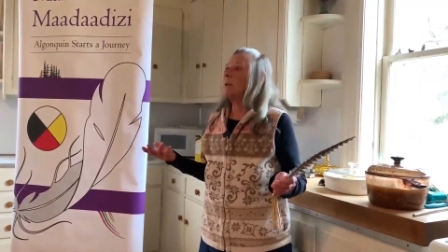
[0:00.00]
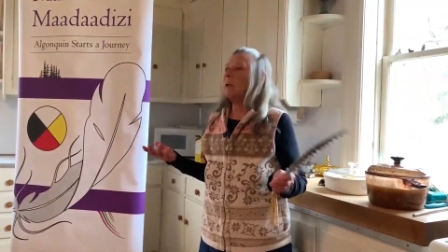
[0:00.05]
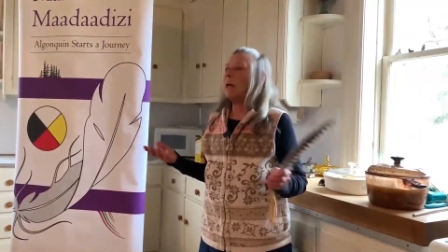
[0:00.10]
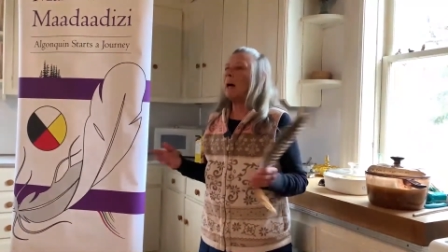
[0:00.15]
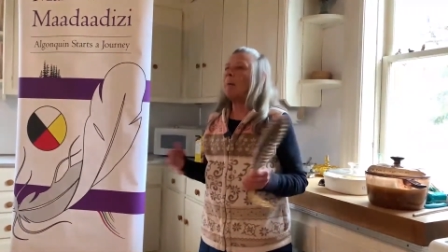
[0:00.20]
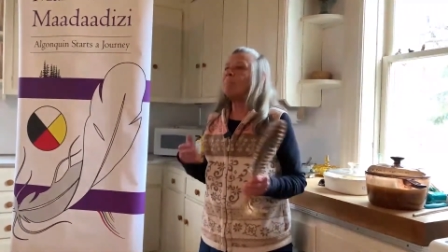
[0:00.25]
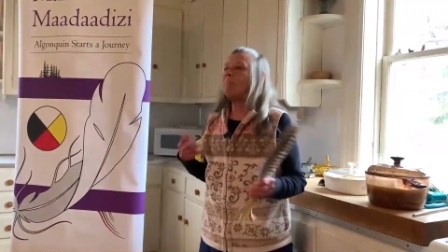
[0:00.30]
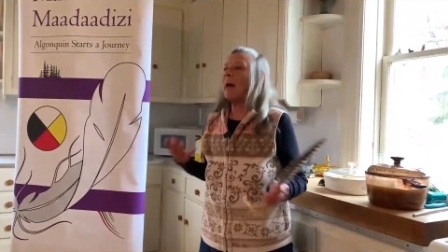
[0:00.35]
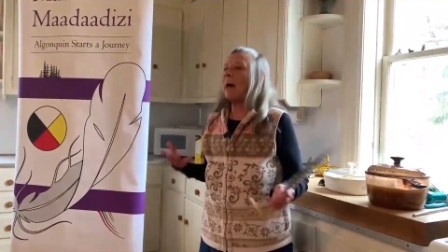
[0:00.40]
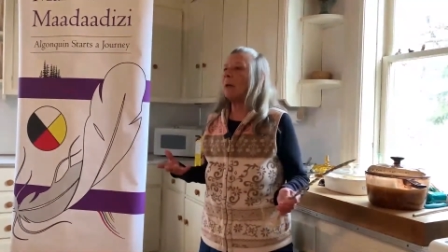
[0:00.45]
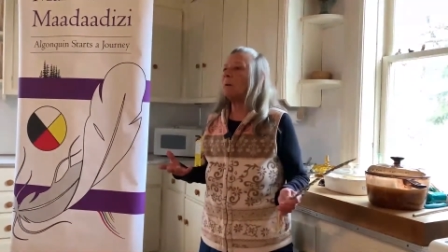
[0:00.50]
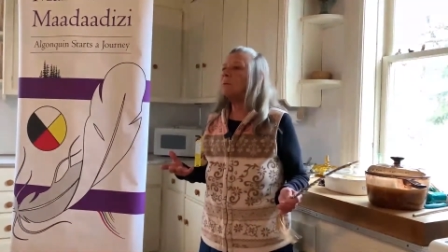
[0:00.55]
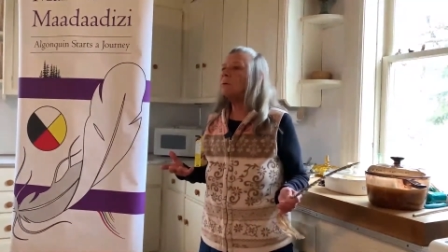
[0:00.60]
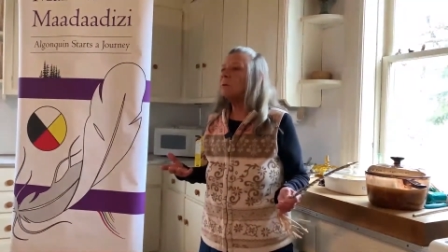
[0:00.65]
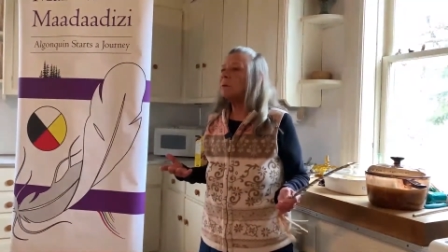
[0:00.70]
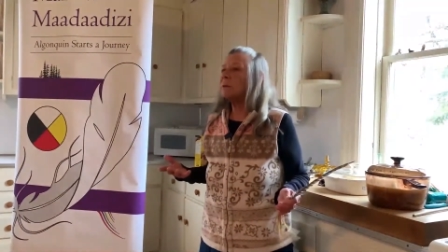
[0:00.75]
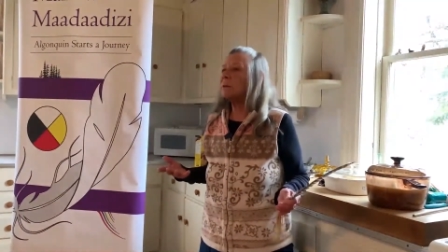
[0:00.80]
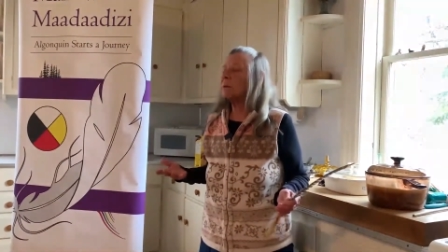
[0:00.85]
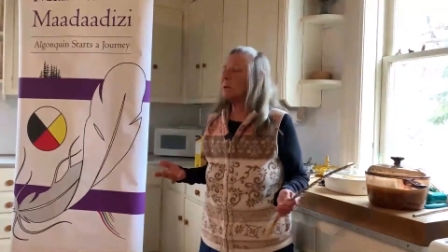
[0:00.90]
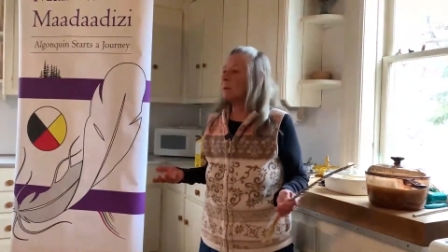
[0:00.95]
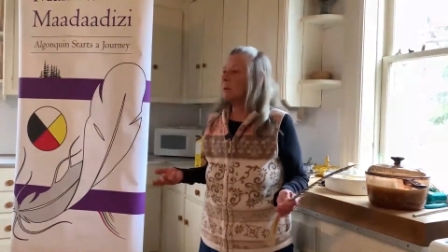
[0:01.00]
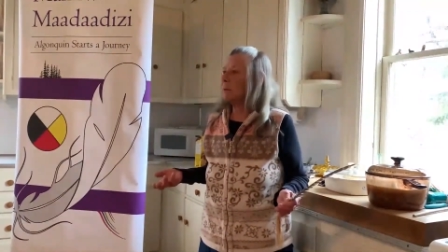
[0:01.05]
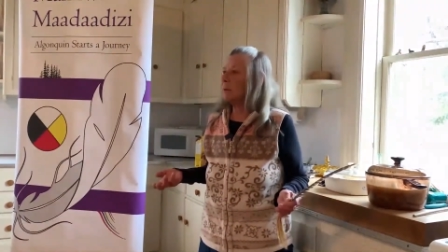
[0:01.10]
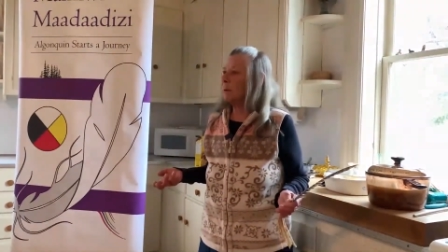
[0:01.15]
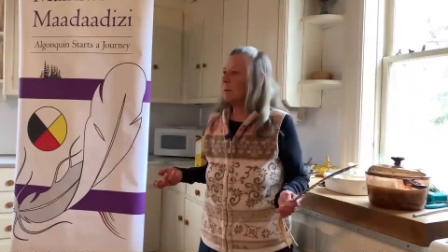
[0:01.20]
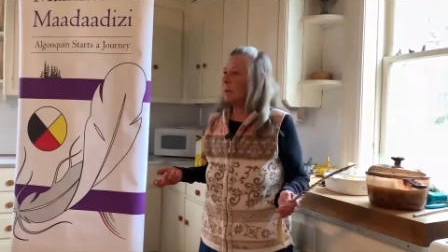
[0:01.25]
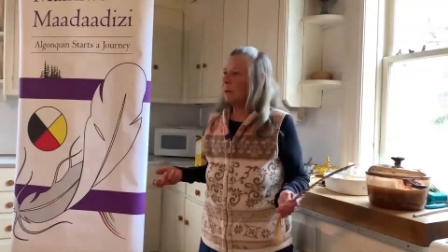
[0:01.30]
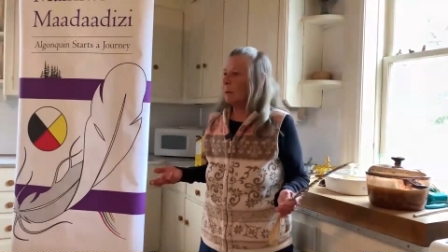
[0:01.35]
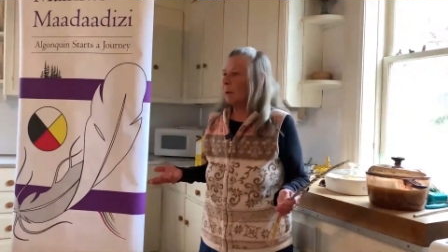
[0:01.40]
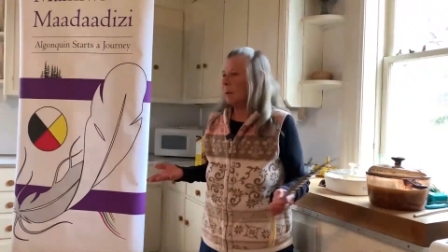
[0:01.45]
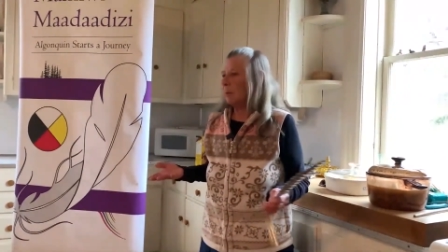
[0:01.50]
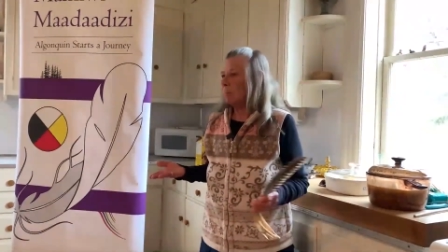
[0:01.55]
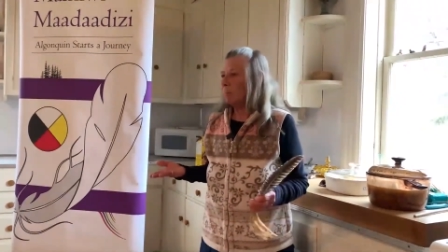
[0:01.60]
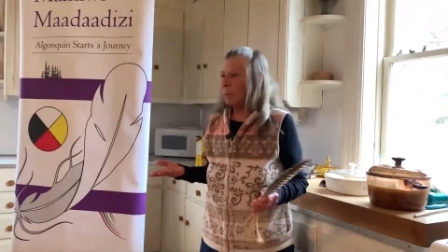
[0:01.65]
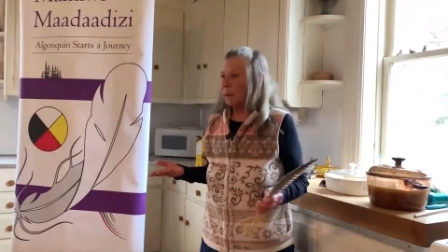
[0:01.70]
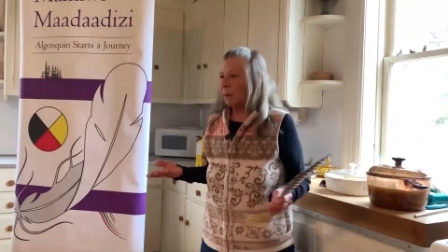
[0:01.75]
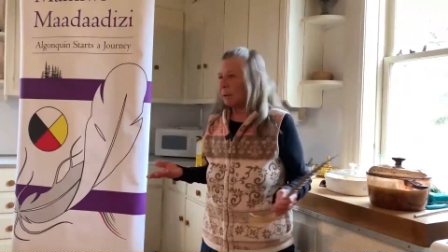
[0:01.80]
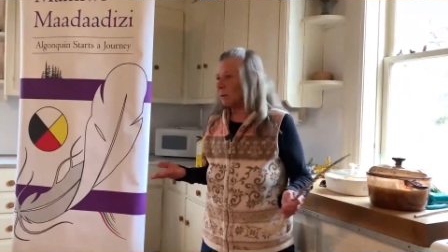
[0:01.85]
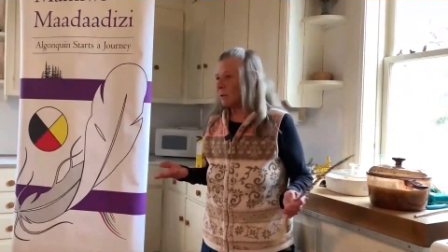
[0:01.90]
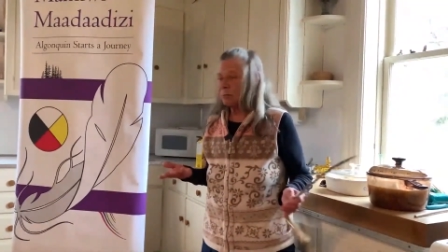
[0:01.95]
amounts
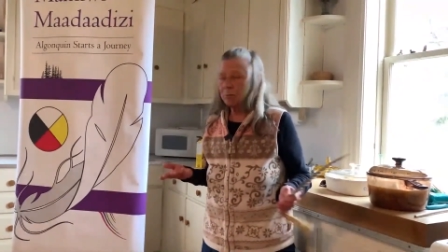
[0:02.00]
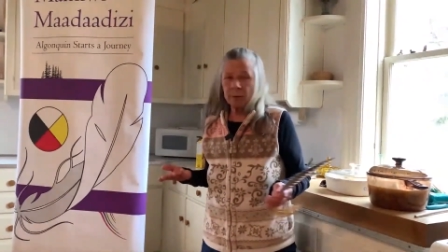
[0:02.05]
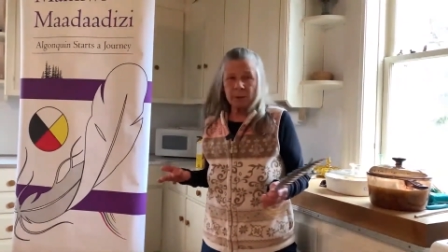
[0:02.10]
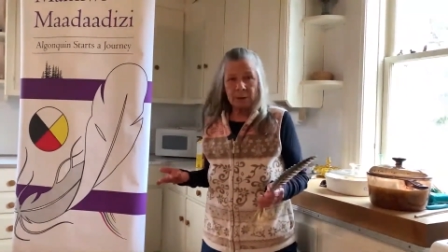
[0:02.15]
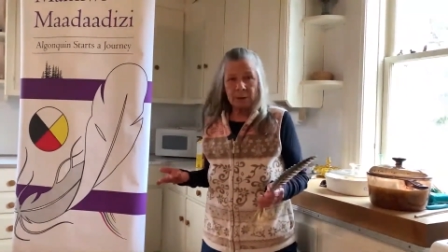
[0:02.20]
because we